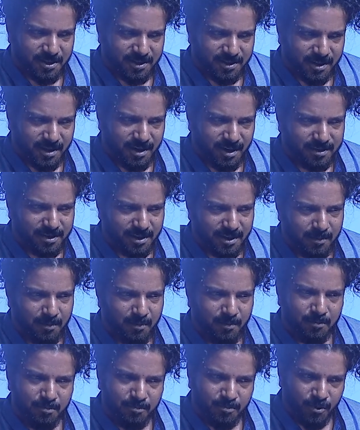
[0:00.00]
Gandhi
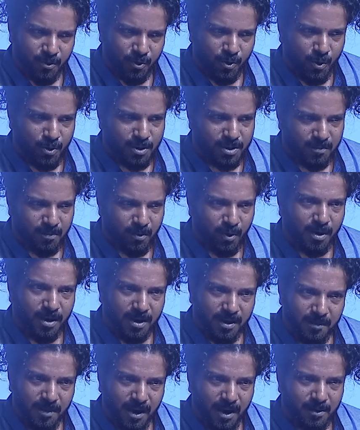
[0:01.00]
wrote a book
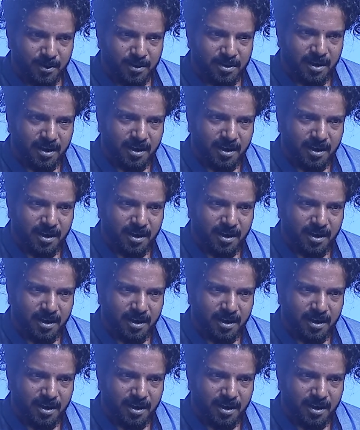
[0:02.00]
about